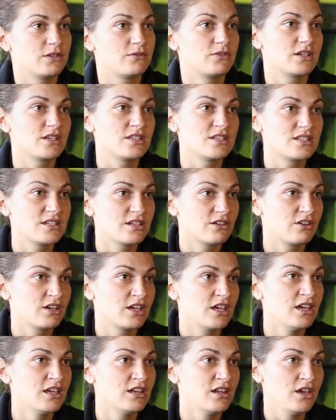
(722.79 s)
If you're considering
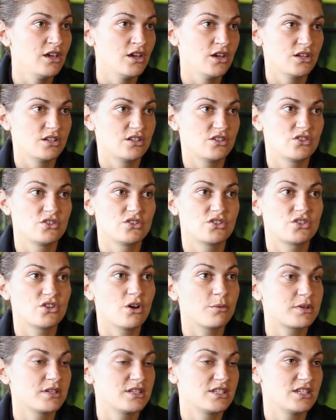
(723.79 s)
it,
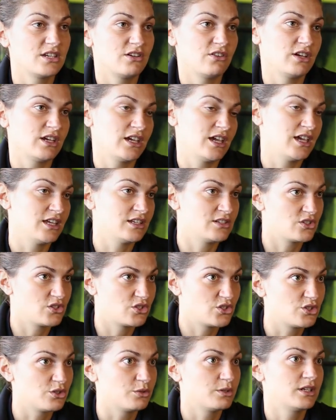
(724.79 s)
stop considering it and
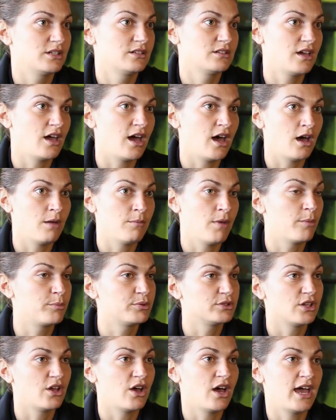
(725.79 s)
just do it.
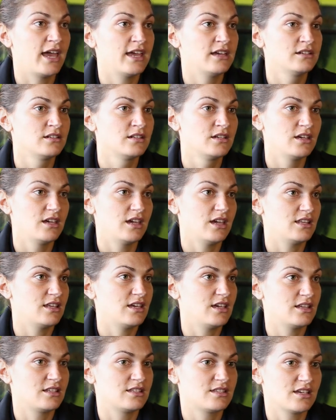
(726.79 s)
Apply.
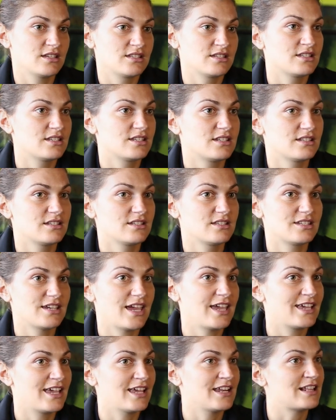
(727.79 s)
It doesn't
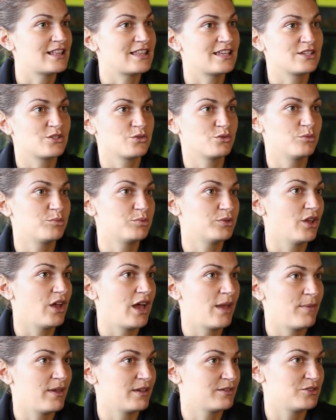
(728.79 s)
take anything to
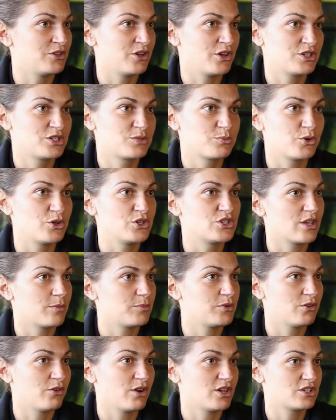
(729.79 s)
apply. Spruce
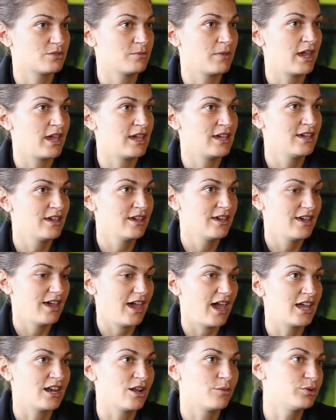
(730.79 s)
up your resume
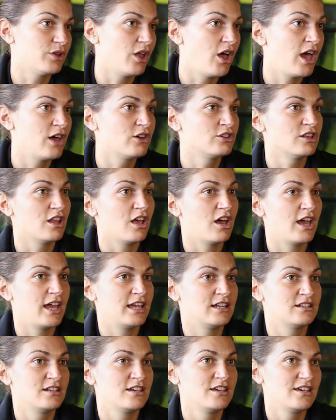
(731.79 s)
and apply
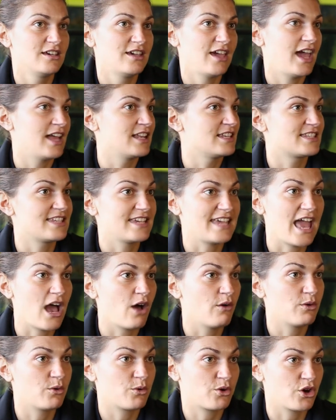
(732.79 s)
online and see
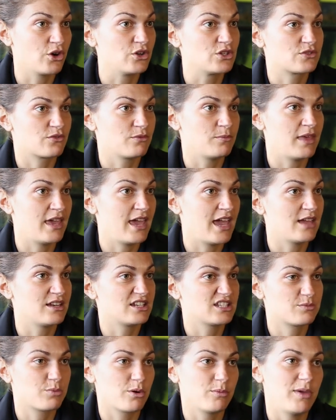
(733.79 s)
how it goes from there, and
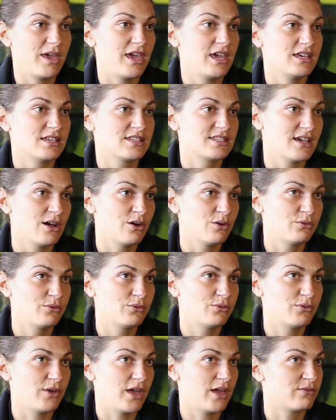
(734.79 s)
just prepare
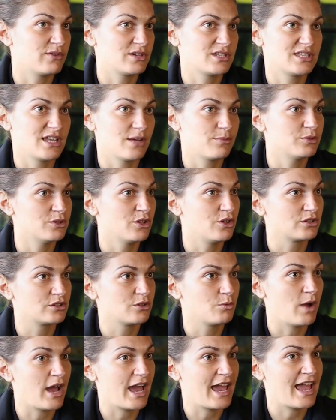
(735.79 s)
yourself for every step along
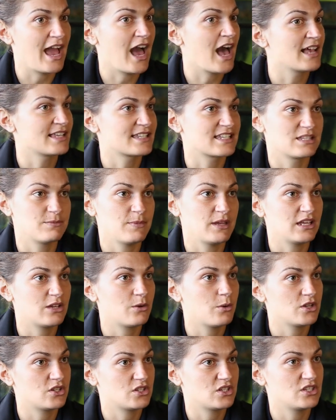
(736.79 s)
the way. Ask as many
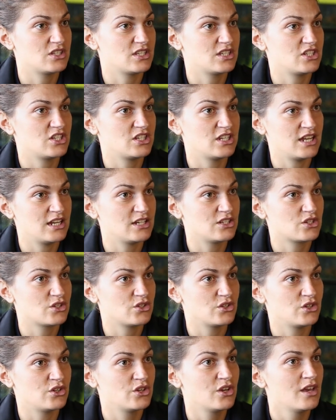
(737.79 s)
questions as you need
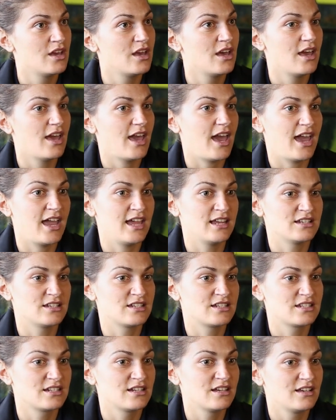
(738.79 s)
to, and
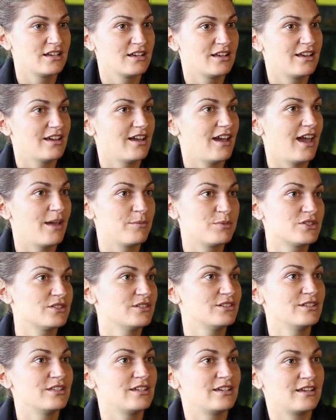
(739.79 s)

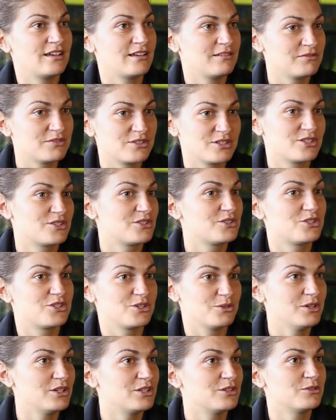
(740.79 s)
absolutely just
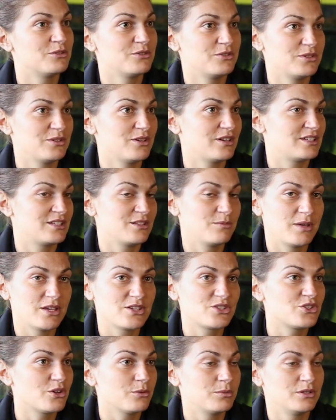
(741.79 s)
do it. It's the
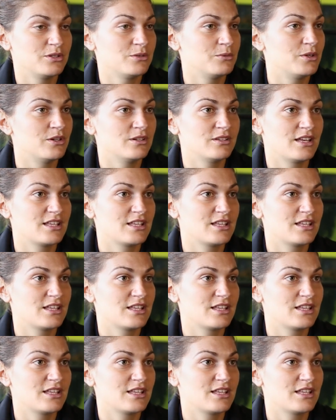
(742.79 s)
best job in the world.